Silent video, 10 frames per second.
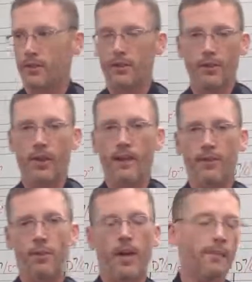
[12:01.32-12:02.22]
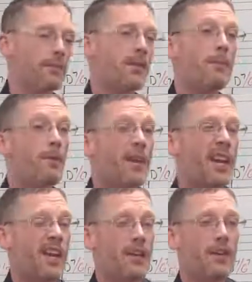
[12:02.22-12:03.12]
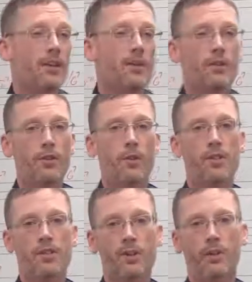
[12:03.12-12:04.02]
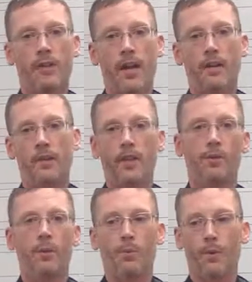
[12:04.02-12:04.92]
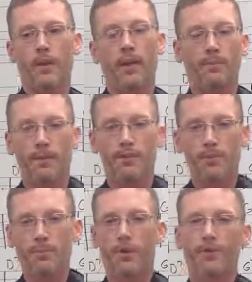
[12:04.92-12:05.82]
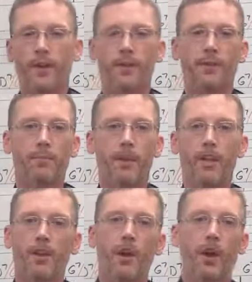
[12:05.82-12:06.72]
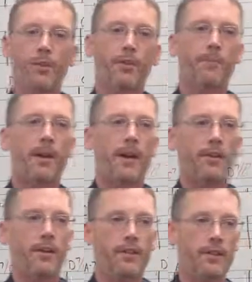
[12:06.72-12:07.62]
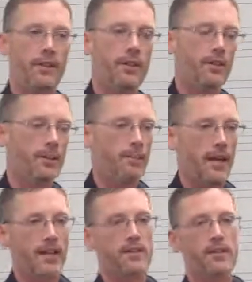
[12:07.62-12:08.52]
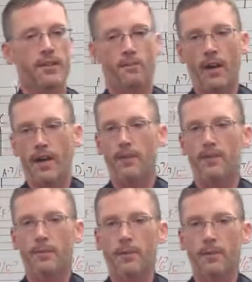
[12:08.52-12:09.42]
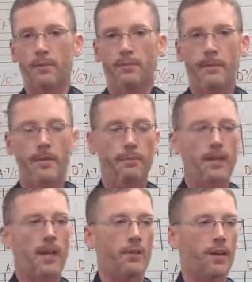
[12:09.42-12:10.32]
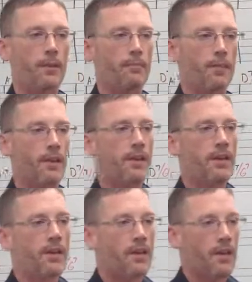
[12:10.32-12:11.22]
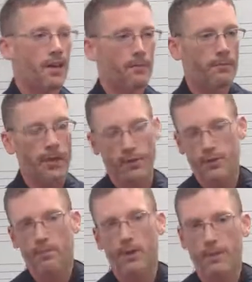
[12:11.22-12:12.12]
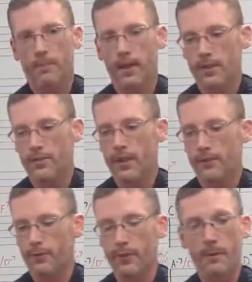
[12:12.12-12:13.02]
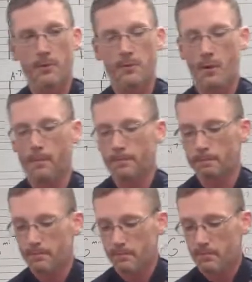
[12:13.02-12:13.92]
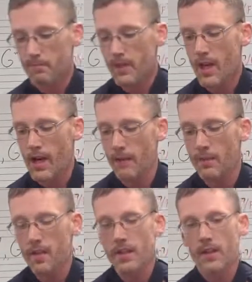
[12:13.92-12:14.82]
you don't have it quite up to tempo yet, you could always slow it down and work it up. And it's just more fun to play along with the background and to hear the bass and the ride cymbal and the piano accompaniment rather than just playing by yourself with a metronome.